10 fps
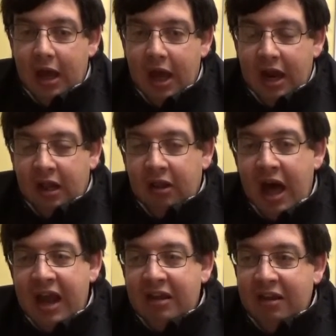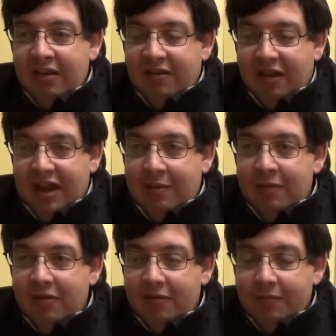And a lot of these
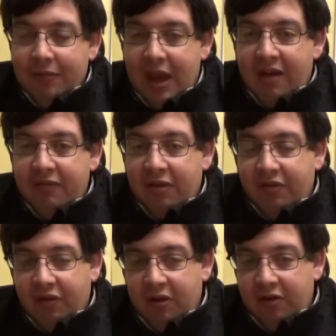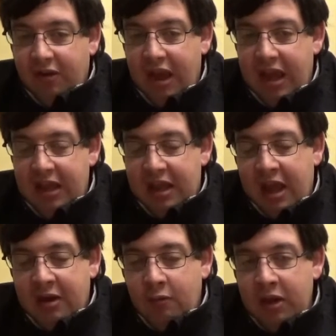teams, after the first
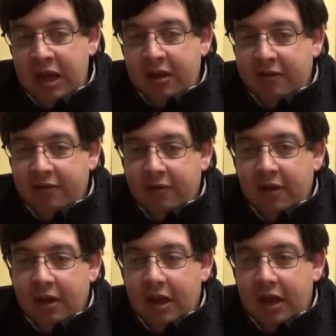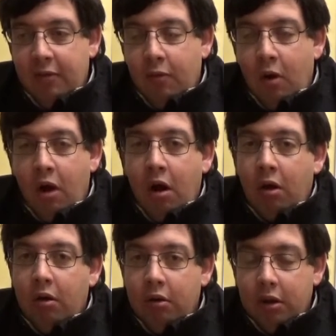8-9 weeks, hit a
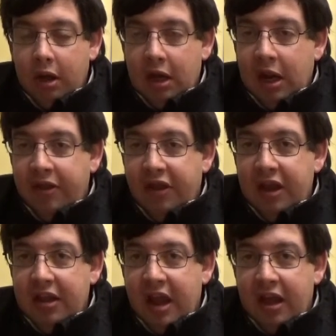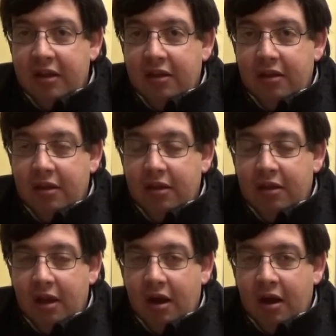wall. And I think that
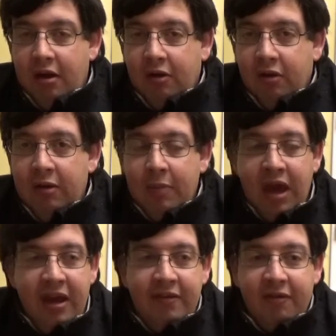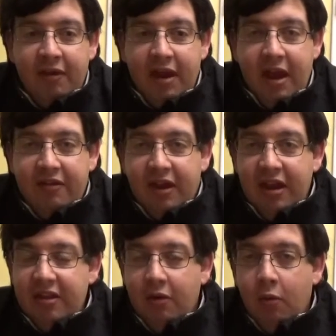Green Bay has
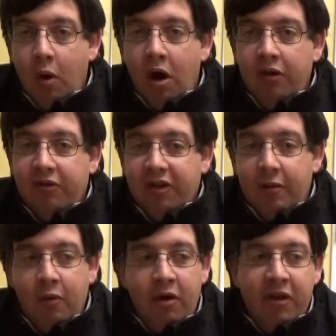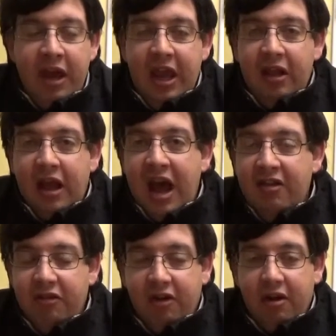hit their wall, the same wall they hit
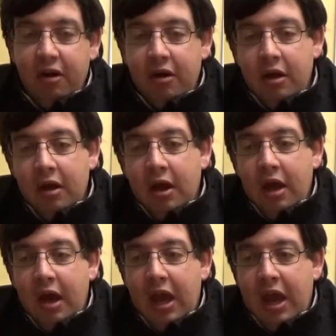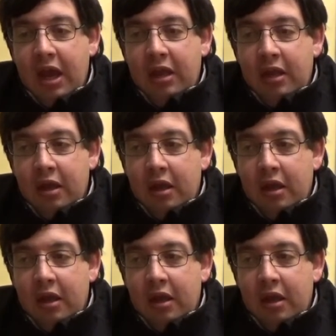last year. And